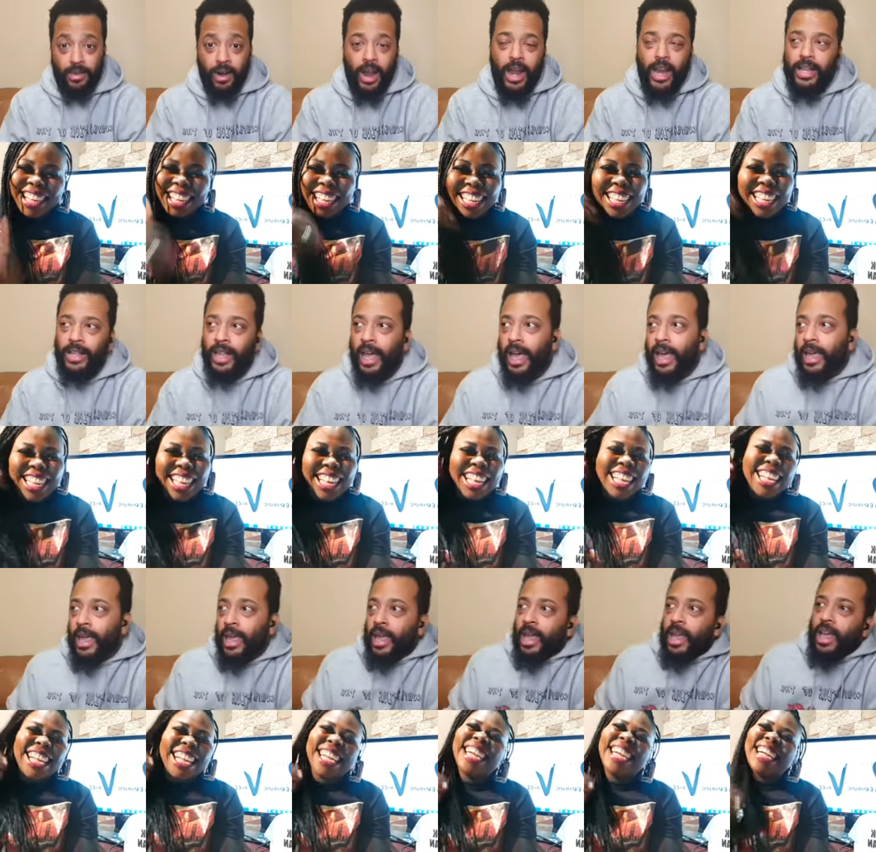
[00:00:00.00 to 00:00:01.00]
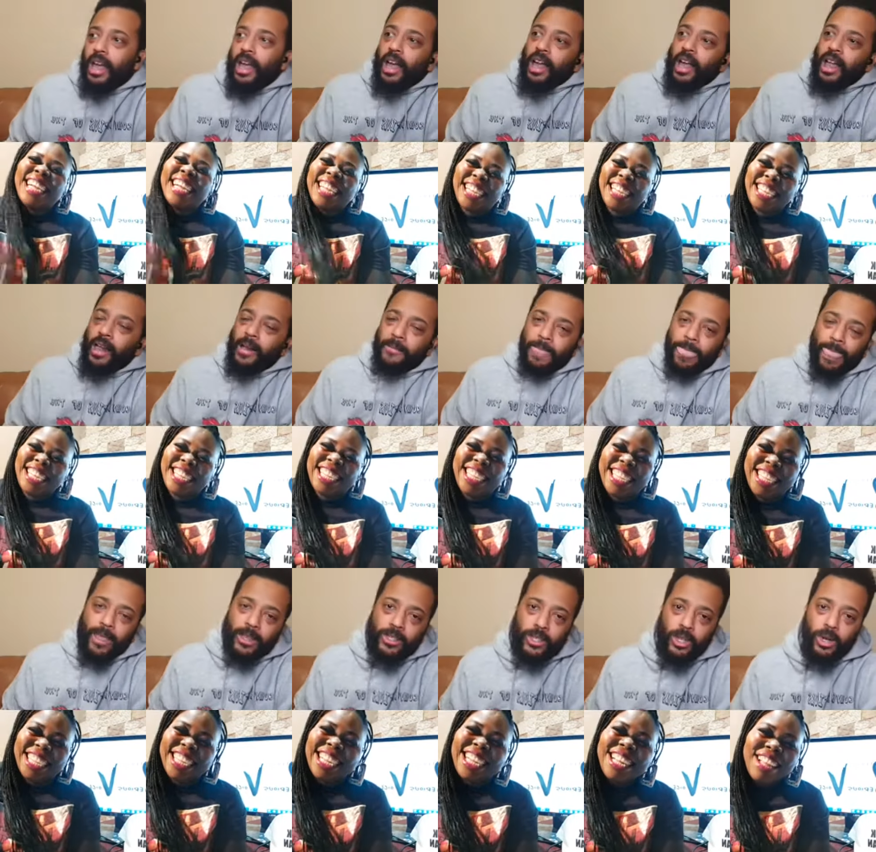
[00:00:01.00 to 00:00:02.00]
Speaker 1: right? Like,
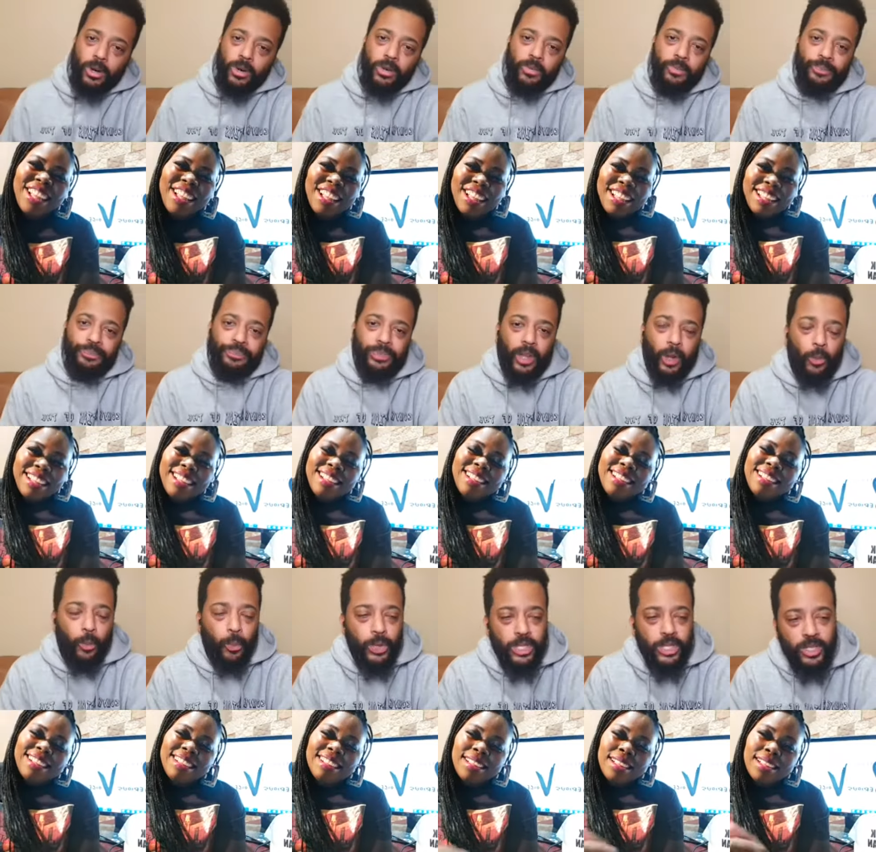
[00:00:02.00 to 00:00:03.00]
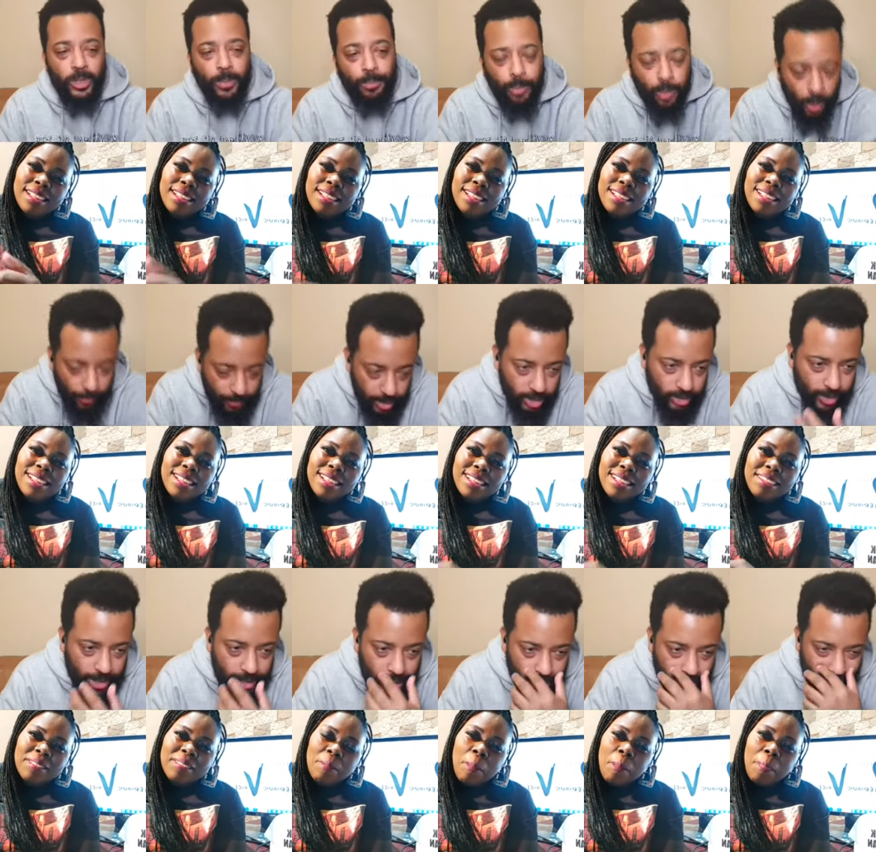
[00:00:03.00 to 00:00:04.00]
so, which is a perfect
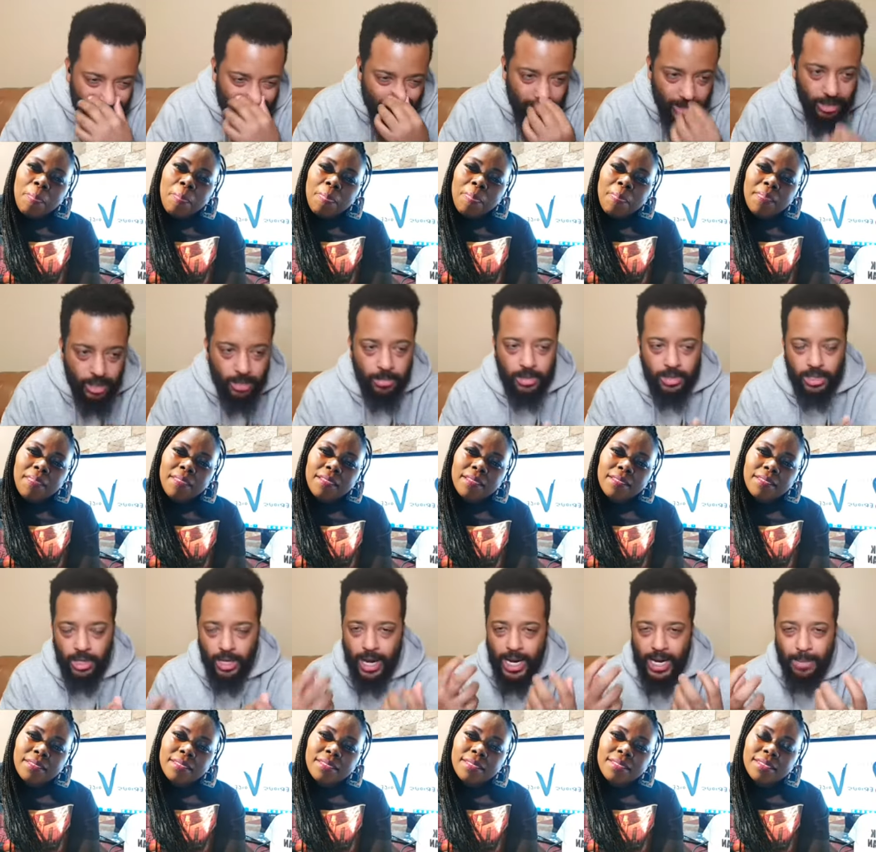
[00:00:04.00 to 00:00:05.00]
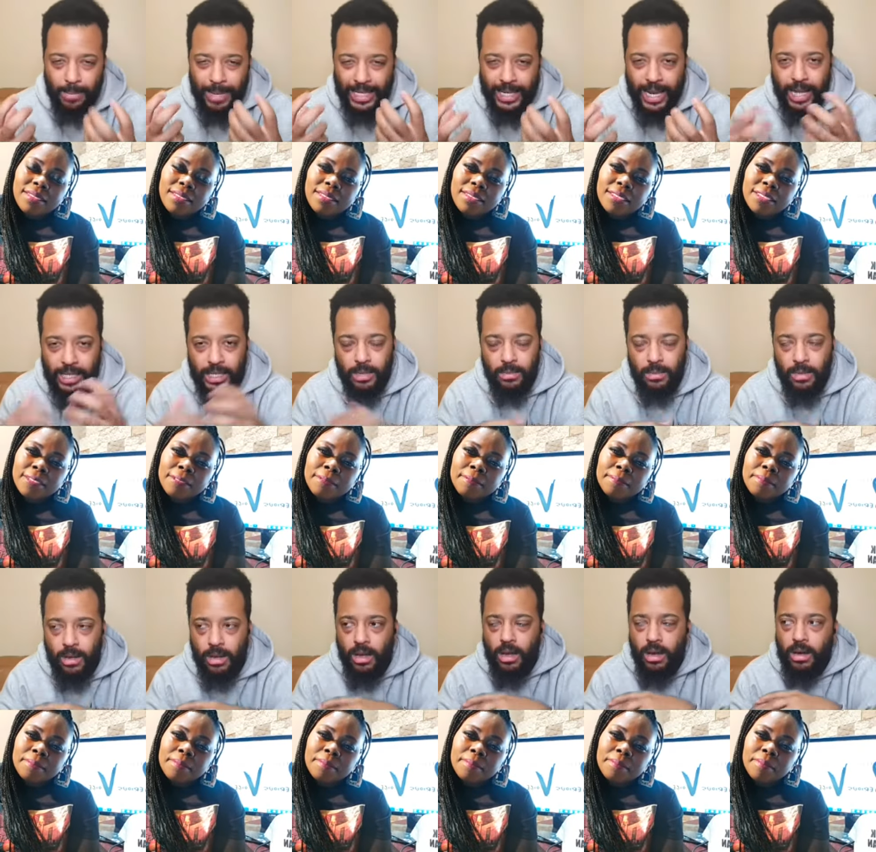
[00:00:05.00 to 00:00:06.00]
trans transition to, to kind of my next,
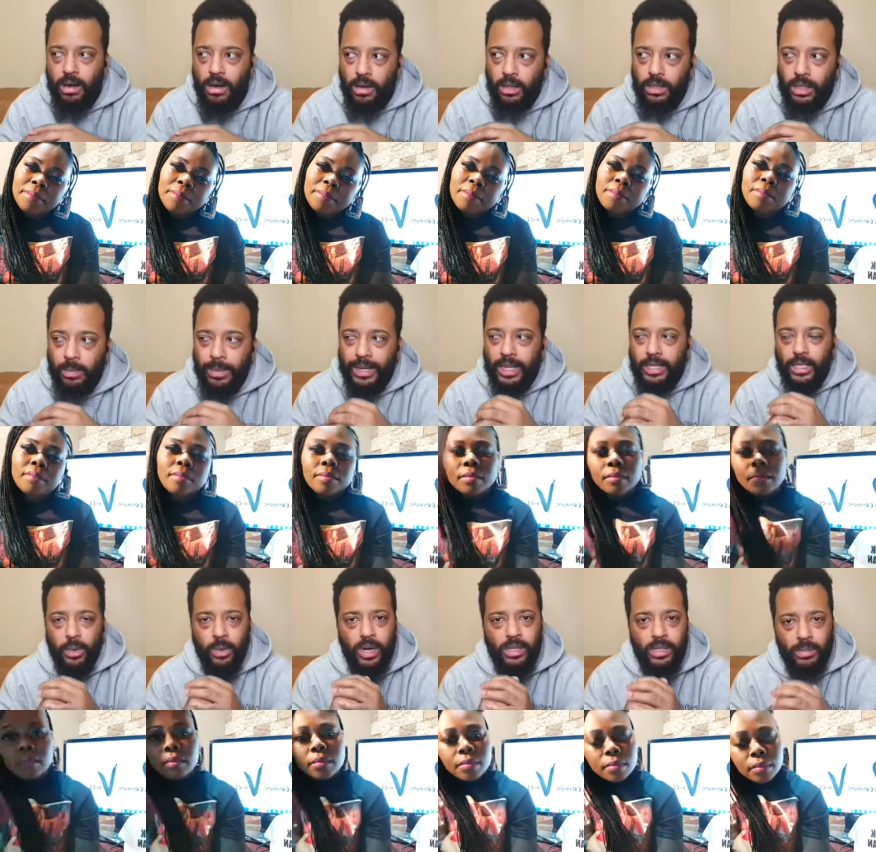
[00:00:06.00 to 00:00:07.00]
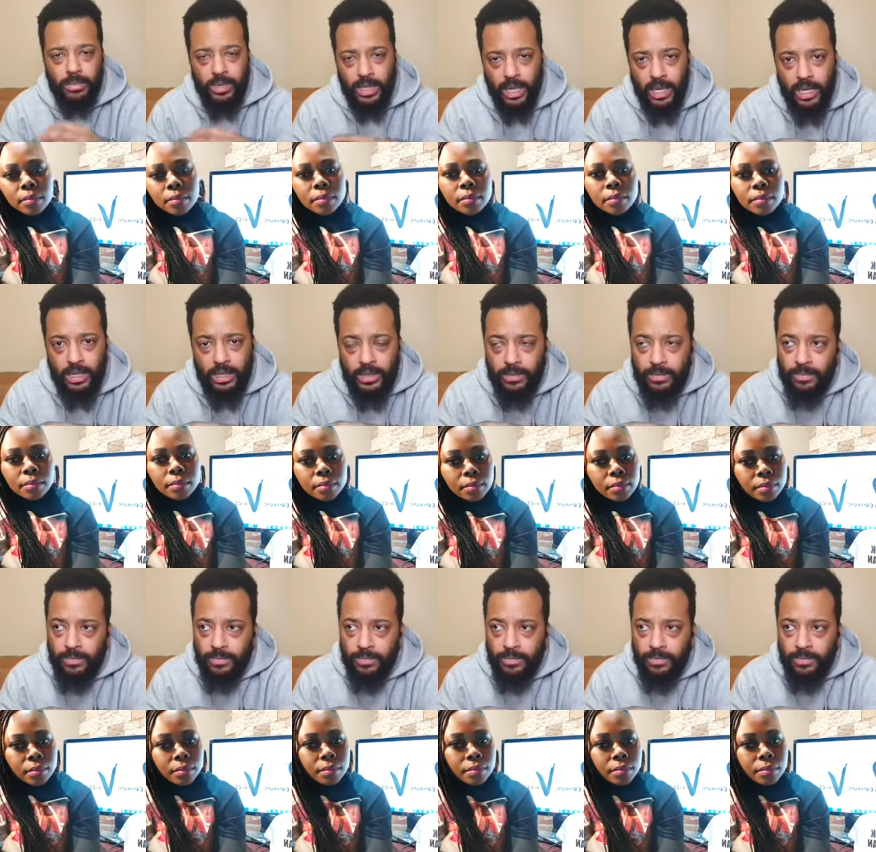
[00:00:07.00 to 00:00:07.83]
to my next question, because